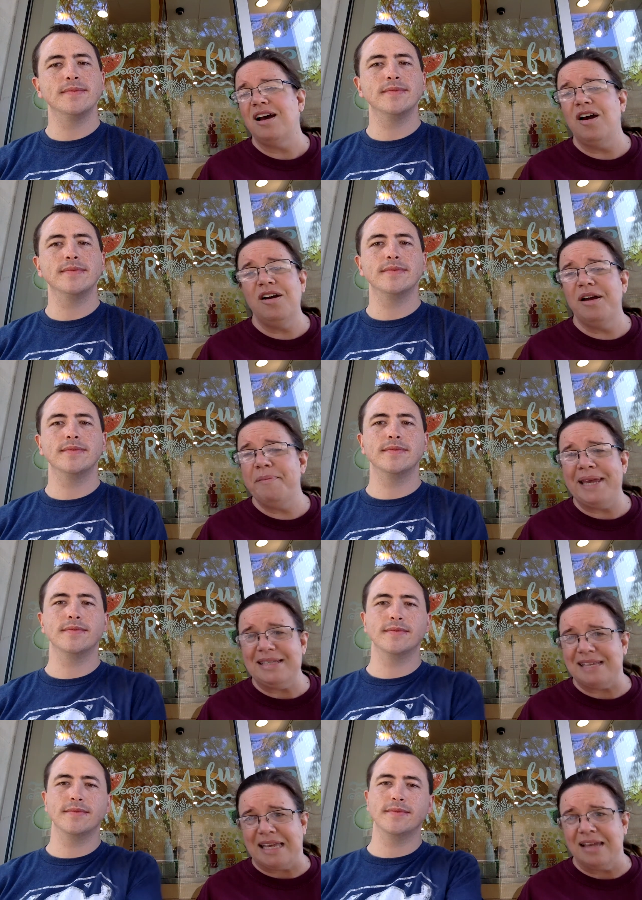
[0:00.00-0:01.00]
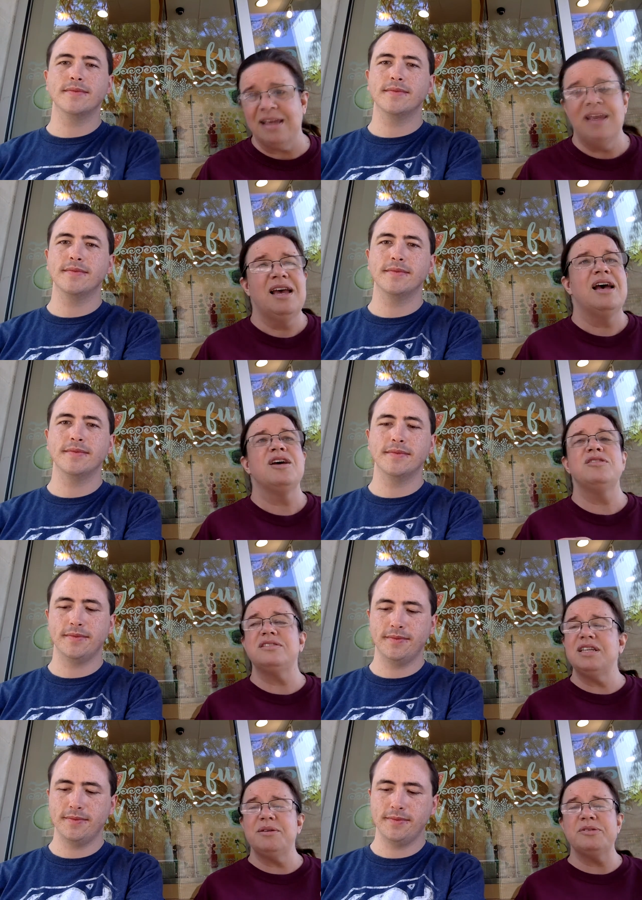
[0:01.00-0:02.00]
Speaker 1: are amazing.
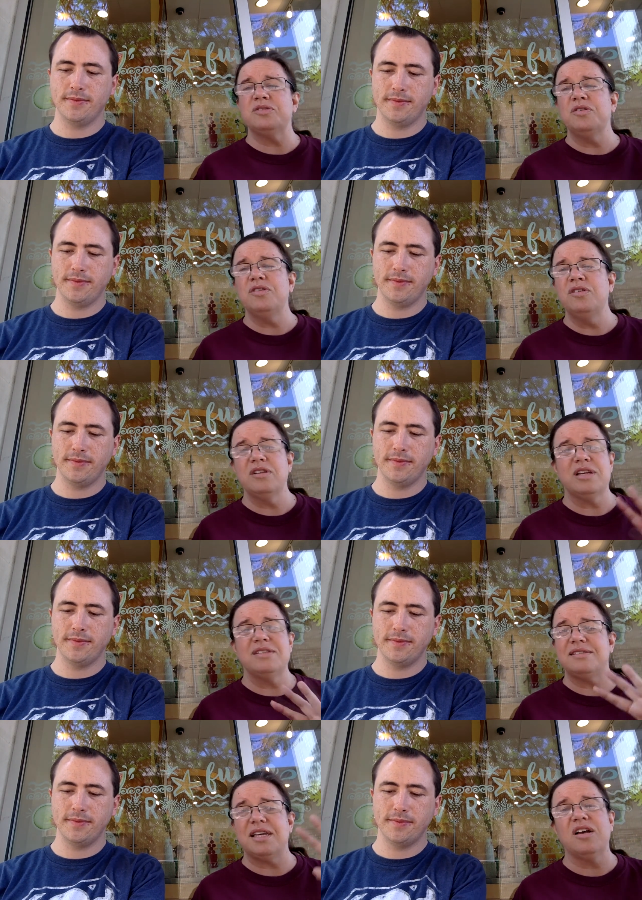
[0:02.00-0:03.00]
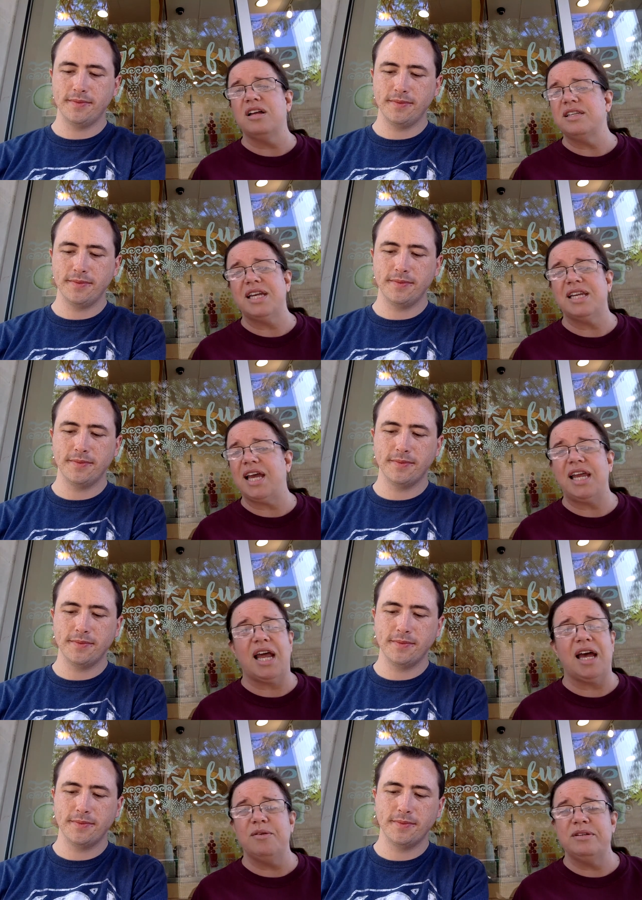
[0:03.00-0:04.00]
Christine Ebersole could sing all day and night.
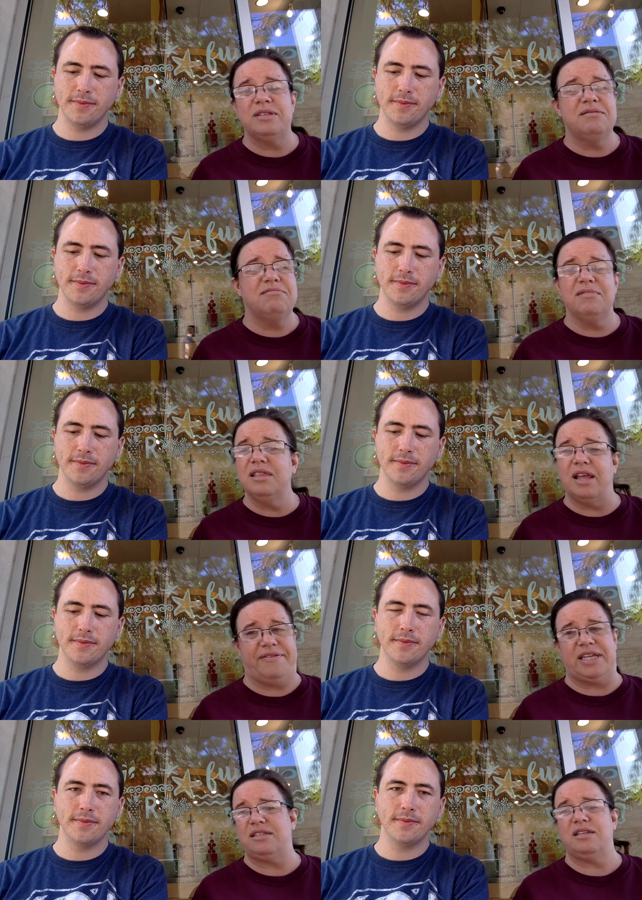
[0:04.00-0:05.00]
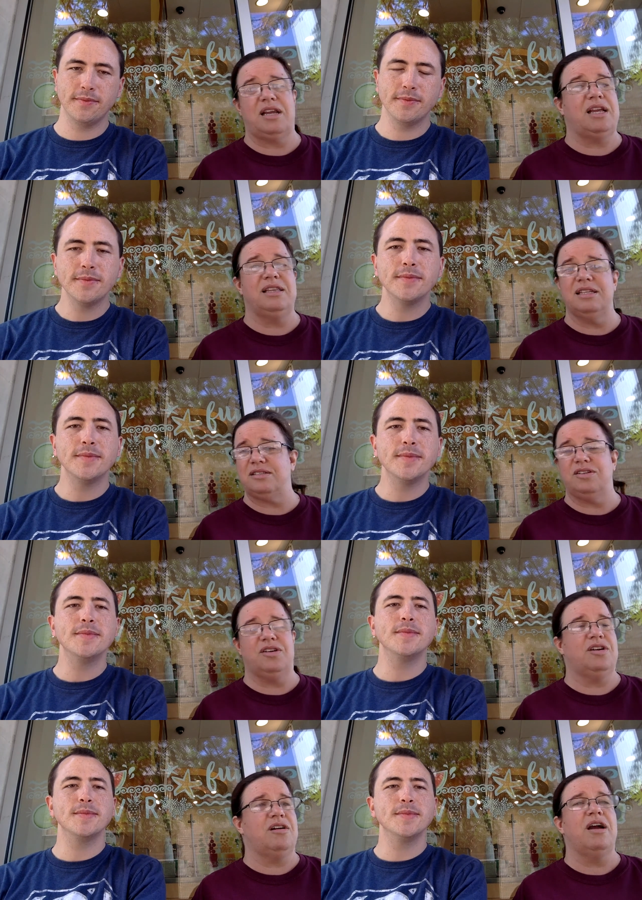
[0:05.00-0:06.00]
I would love it. I listen to
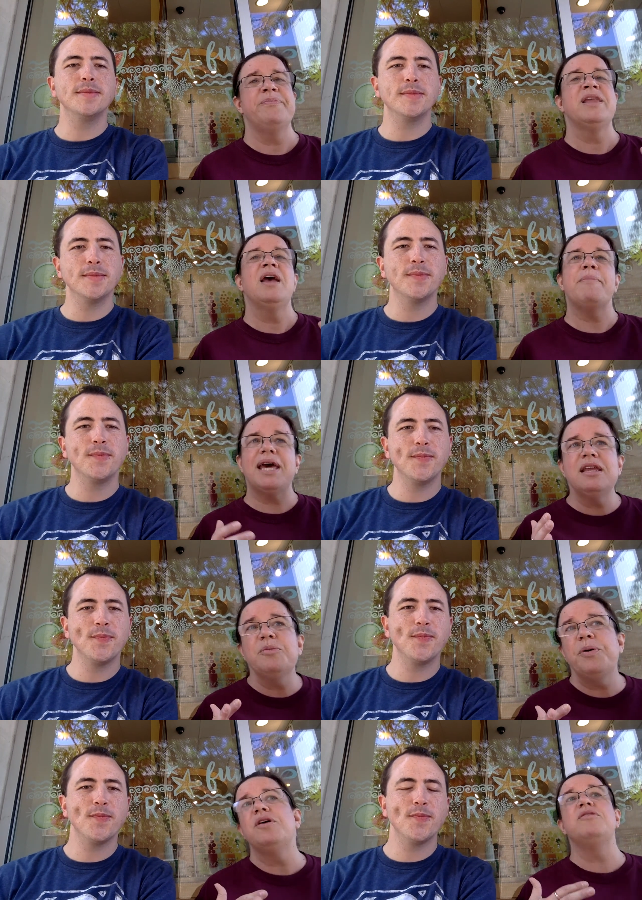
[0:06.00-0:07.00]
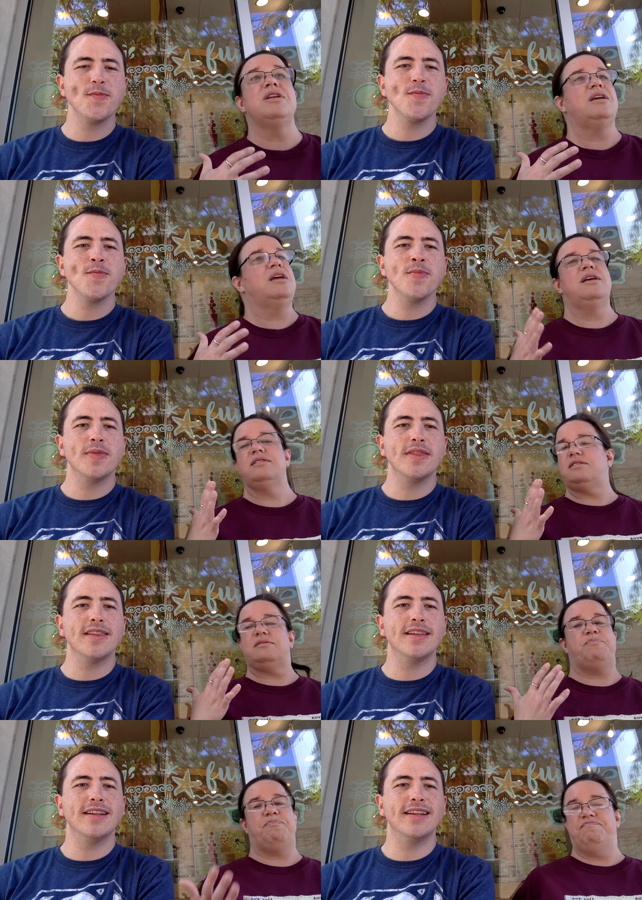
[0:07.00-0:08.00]
her. Patti LuPone is
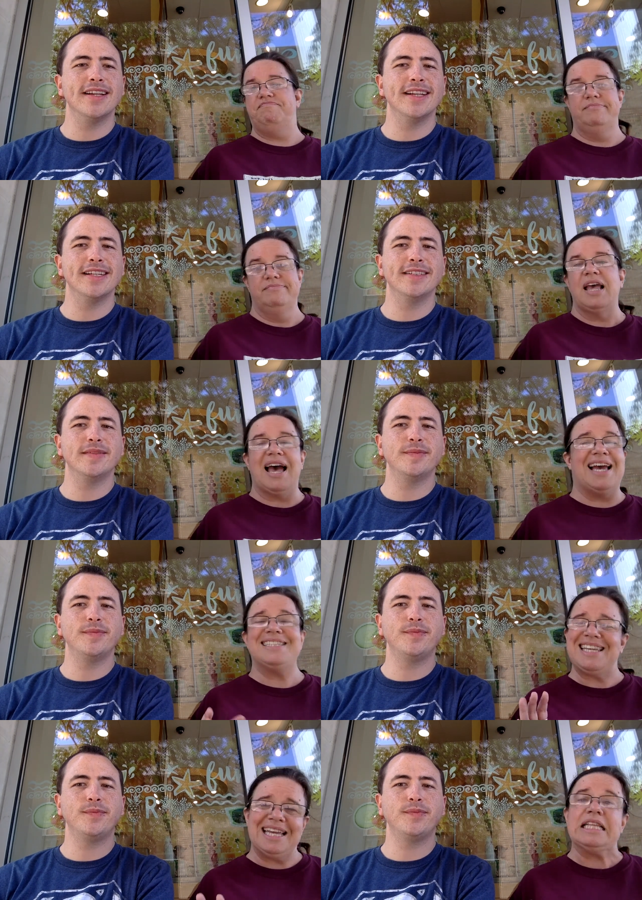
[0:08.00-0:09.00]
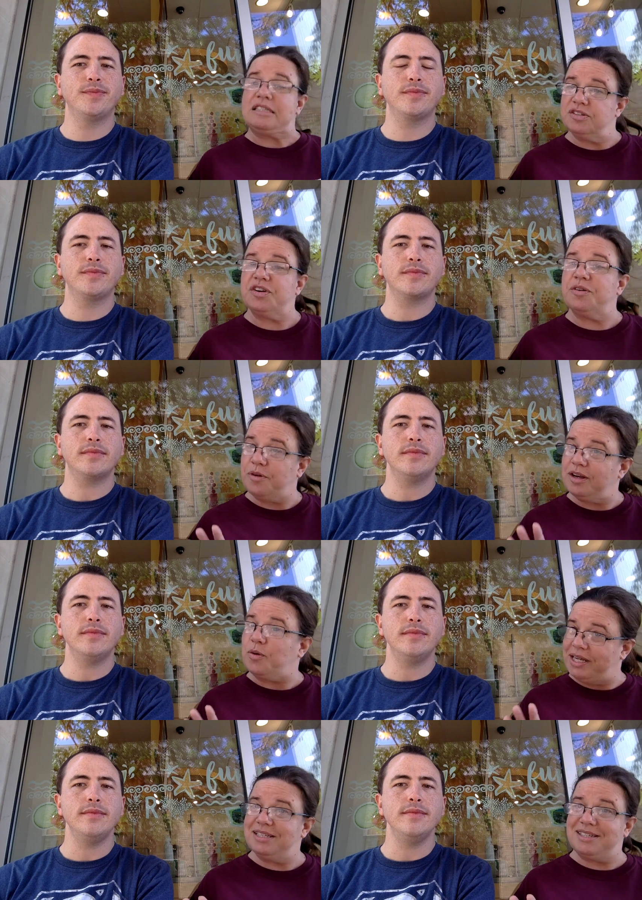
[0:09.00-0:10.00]
I can't listen to her
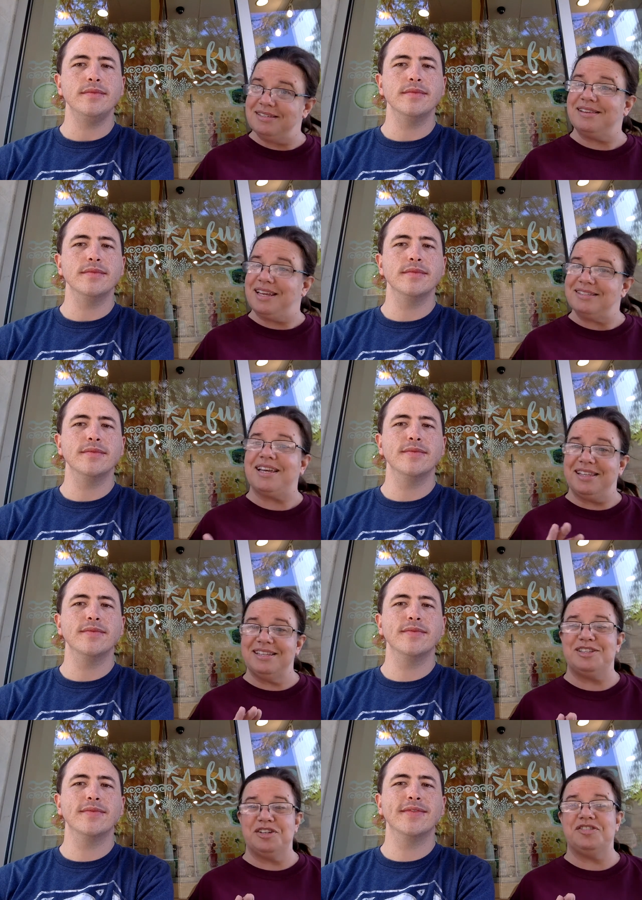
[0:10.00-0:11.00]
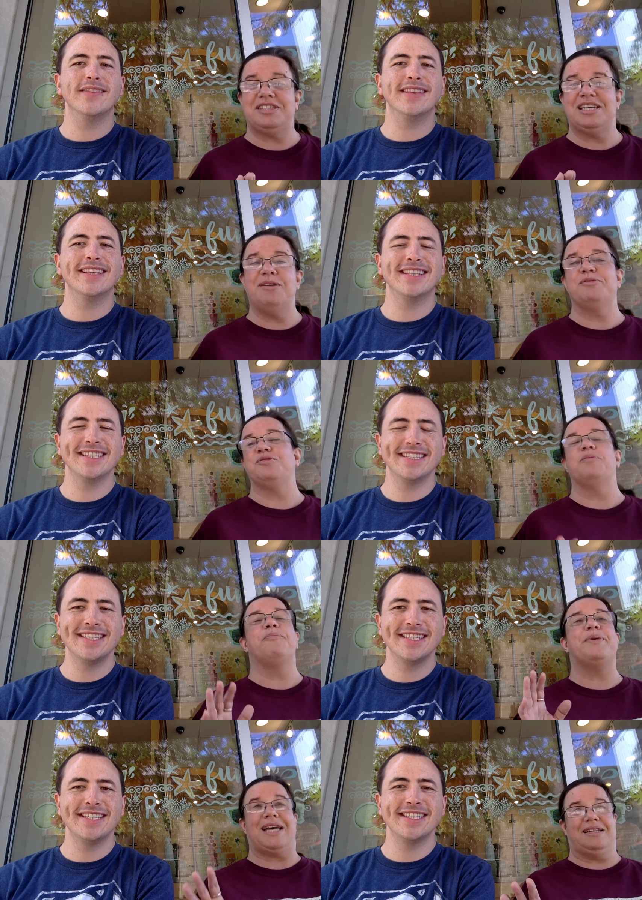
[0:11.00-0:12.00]
quite as easily as I can listen to Christine Ebersole.
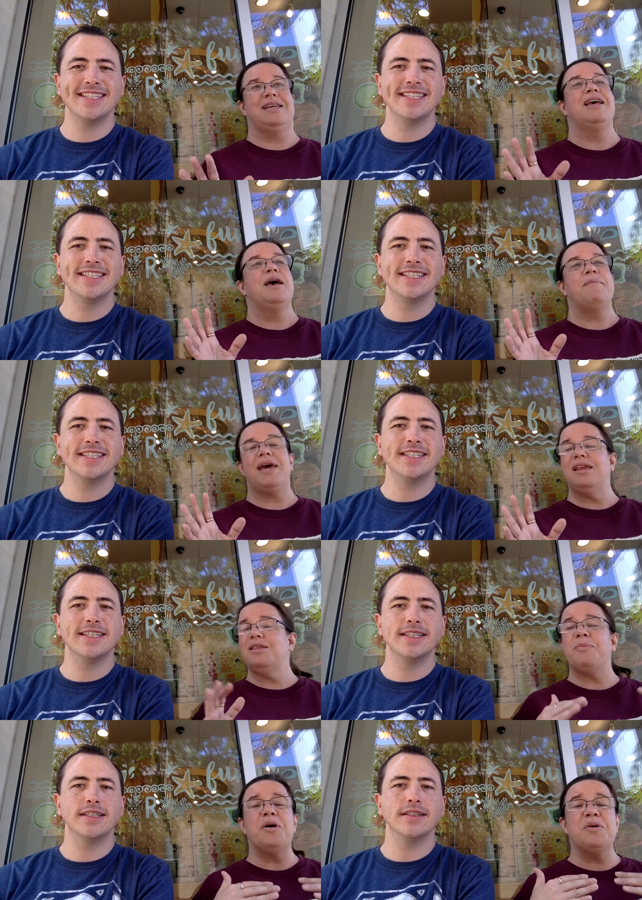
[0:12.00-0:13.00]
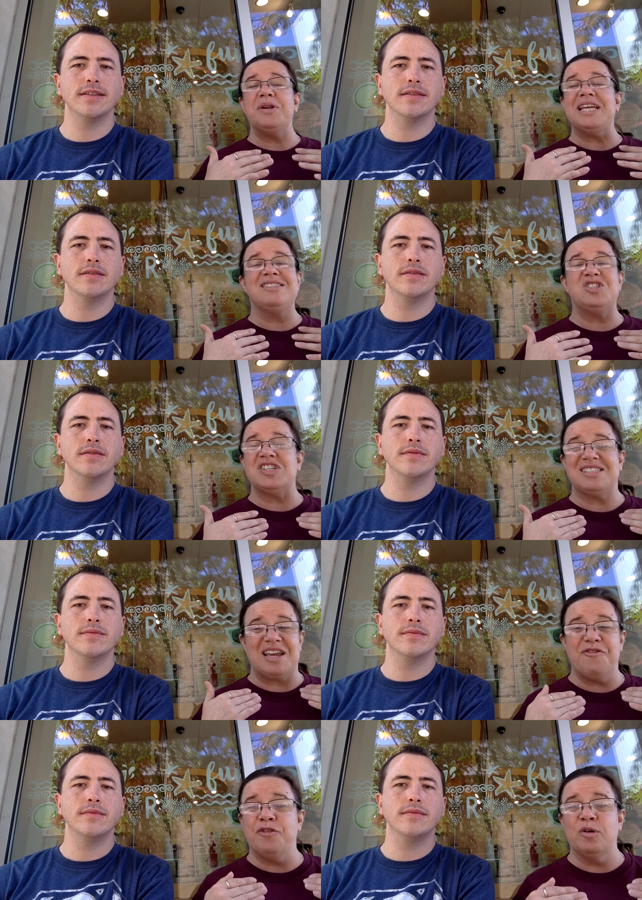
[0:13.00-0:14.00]
But Patti LuPone is just a
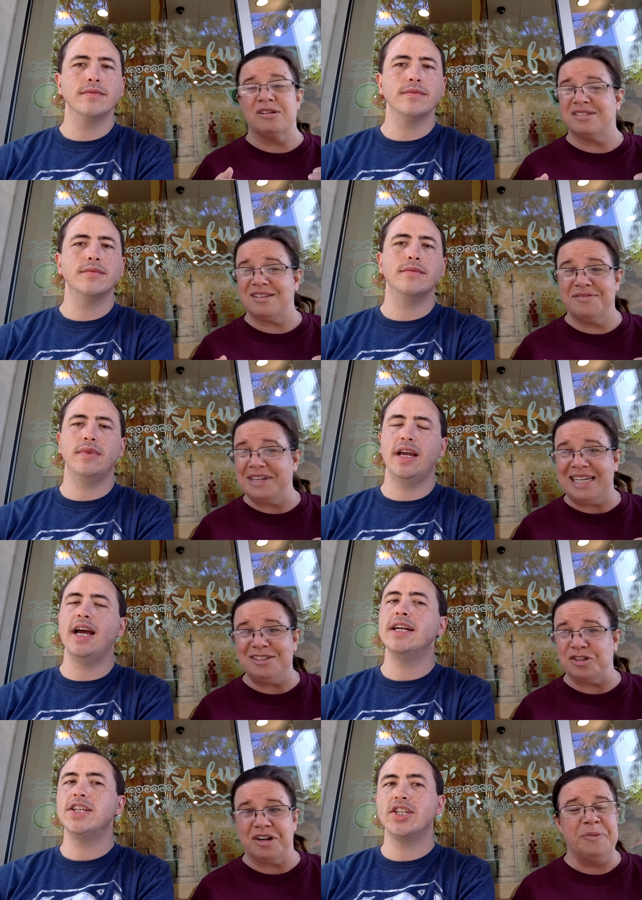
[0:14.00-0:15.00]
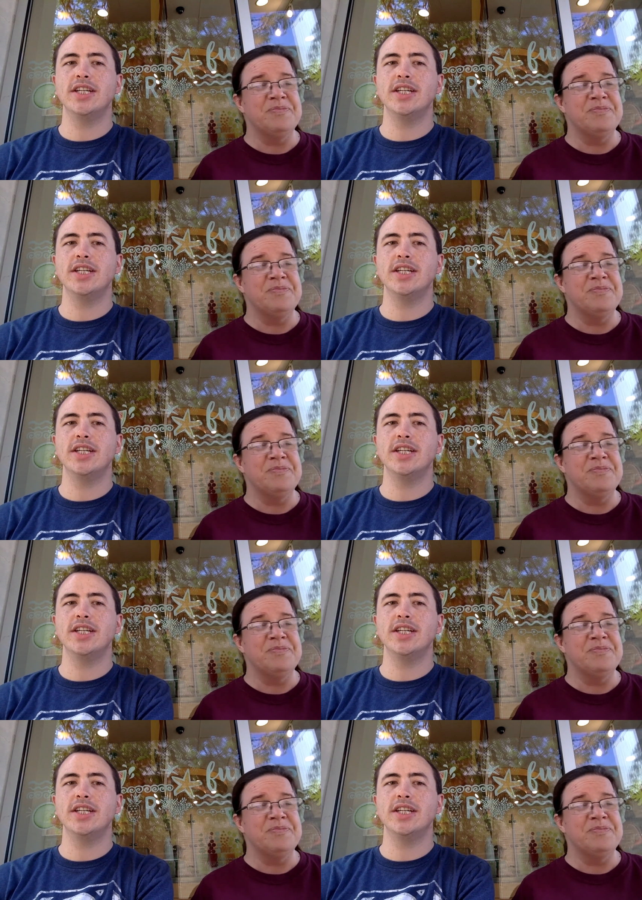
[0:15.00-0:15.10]
force of nature. Yeah,